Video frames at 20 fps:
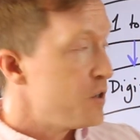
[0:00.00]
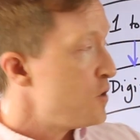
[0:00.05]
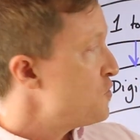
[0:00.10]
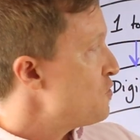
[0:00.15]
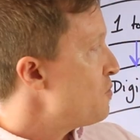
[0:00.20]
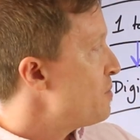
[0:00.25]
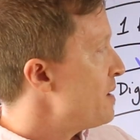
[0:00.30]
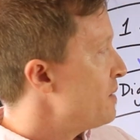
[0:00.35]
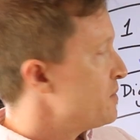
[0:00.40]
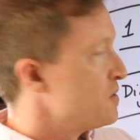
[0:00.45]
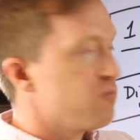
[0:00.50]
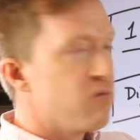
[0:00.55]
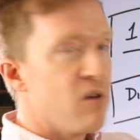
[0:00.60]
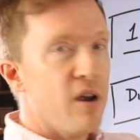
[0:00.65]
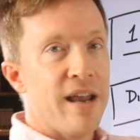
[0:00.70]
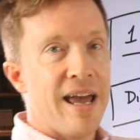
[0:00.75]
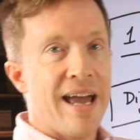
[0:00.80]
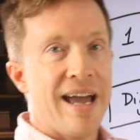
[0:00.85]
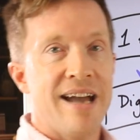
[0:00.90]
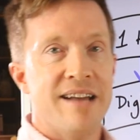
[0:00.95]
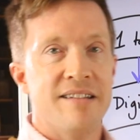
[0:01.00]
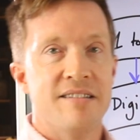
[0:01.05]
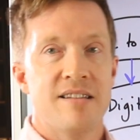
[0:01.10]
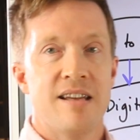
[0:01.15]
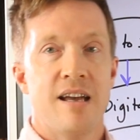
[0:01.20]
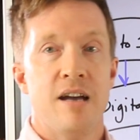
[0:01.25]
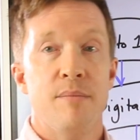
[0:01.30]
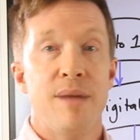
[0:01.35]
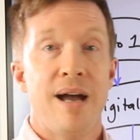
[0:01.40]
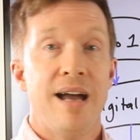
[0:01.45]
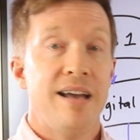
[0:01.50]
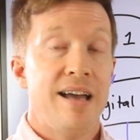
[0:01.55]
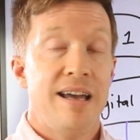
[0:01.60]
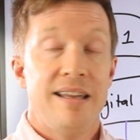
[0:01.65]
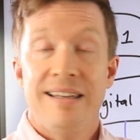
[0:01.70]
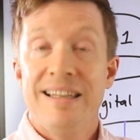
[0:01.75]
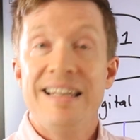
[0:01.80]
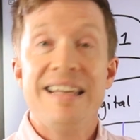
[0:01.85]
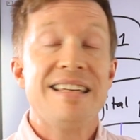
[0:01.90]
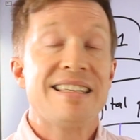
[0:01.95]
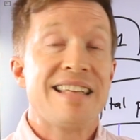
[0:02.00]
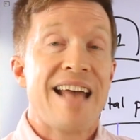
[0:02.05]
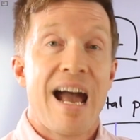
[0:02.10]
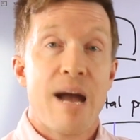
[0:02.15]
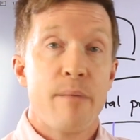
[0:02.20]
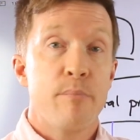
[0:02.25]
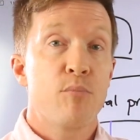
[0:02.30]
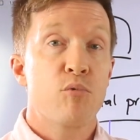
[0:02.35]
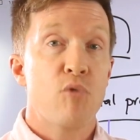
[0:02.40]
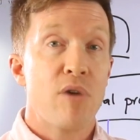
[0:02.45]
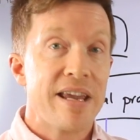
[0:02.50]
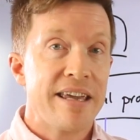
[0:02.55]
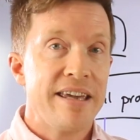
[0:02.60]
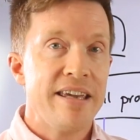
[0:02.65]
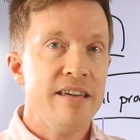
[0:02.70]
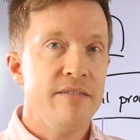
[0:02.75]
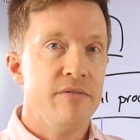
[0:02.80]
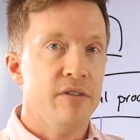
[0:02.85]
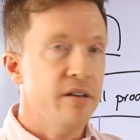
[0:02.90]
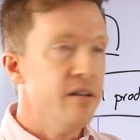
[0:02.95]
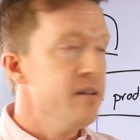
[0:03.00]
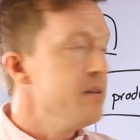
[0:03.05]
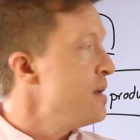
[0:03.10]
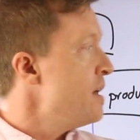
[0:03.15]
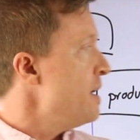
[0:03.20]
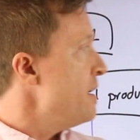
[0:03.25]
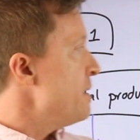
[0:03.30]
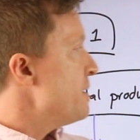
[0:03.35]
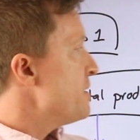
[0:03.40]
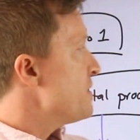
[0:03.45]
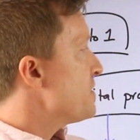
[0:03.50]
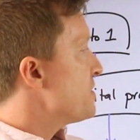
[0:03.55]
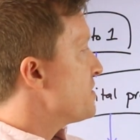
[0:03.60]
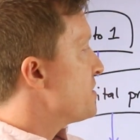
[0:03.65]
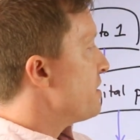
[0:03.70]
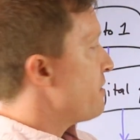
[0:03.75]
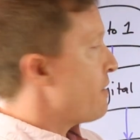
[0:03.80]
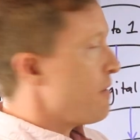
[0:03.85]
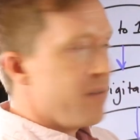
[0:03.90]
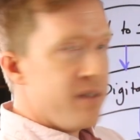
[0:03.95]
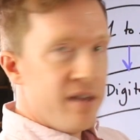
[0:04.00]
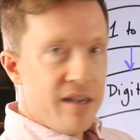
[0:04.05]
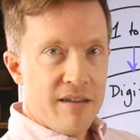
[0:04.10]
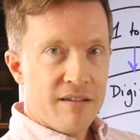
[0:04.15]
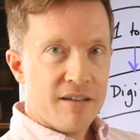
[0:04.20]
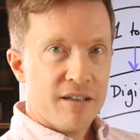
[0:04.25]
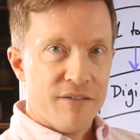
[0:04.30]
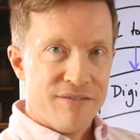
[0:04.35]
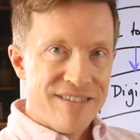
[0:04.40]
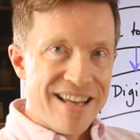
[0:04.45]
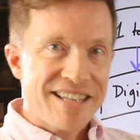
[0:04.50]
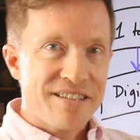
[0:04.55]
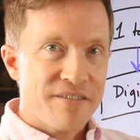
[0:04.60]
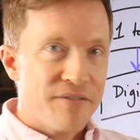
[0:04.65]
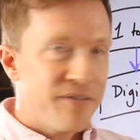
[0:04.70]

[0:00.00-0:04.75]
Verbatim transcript: you should be able to run ads um, at least at break even. So that the kind of net